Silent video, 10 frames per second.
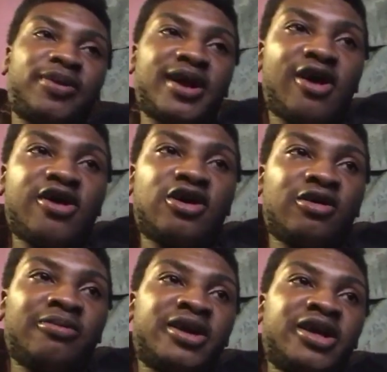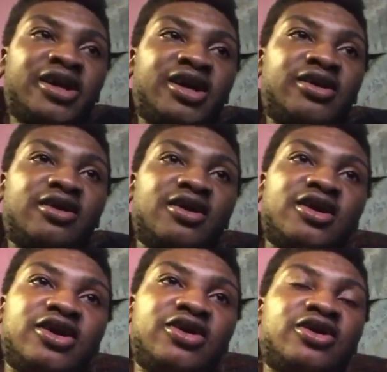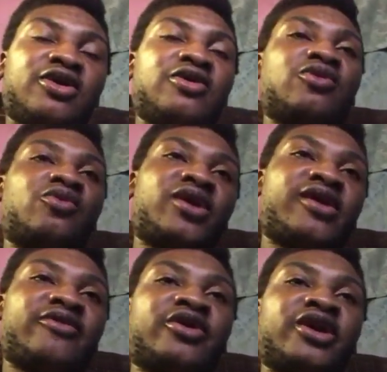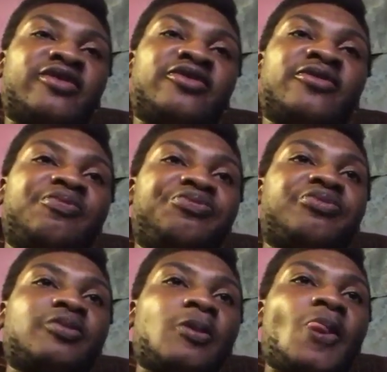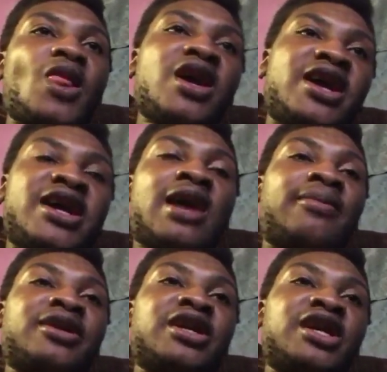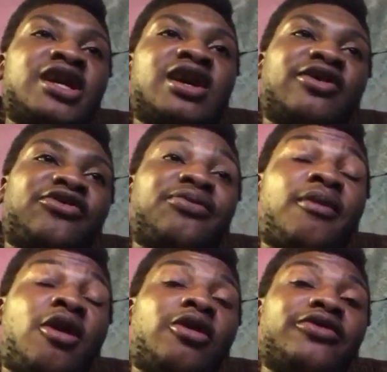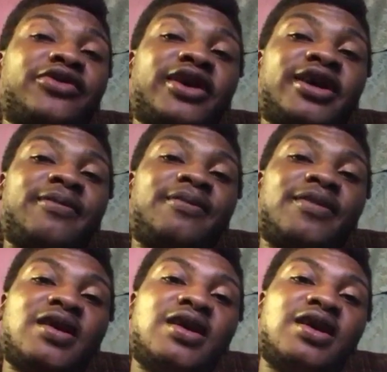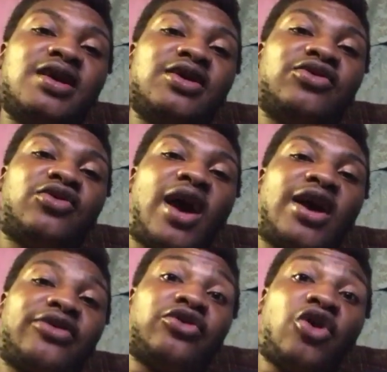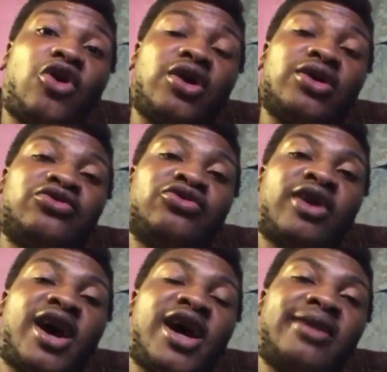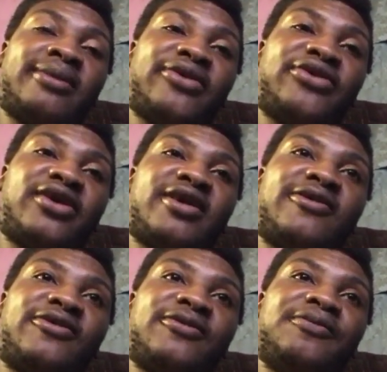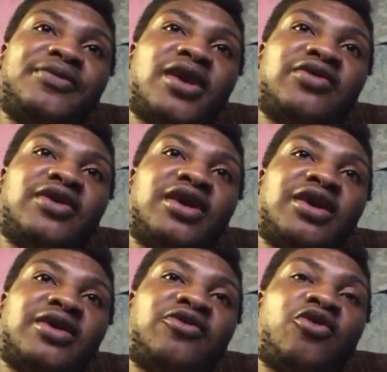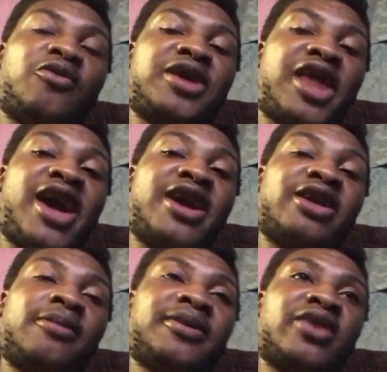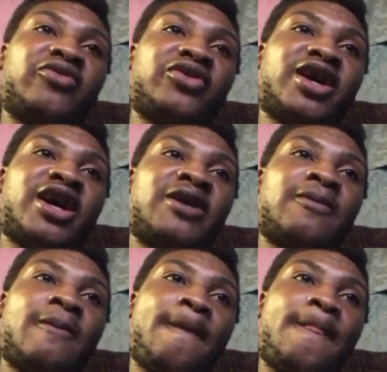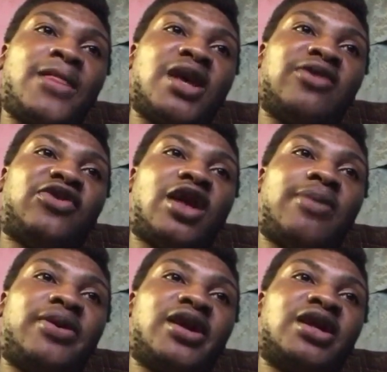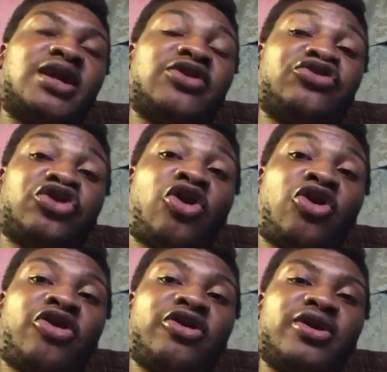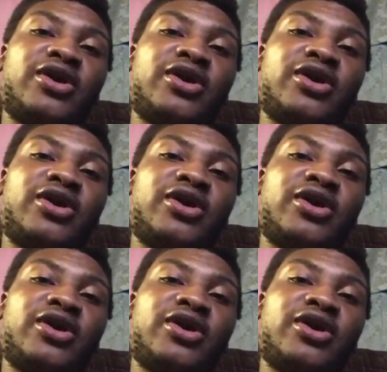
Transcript: to pay out hell of money and, you know, whatever. And I'm gonna need a small tent so I can start drying my stuff. I think for me to hang it up and everything, instead of putting it in the jar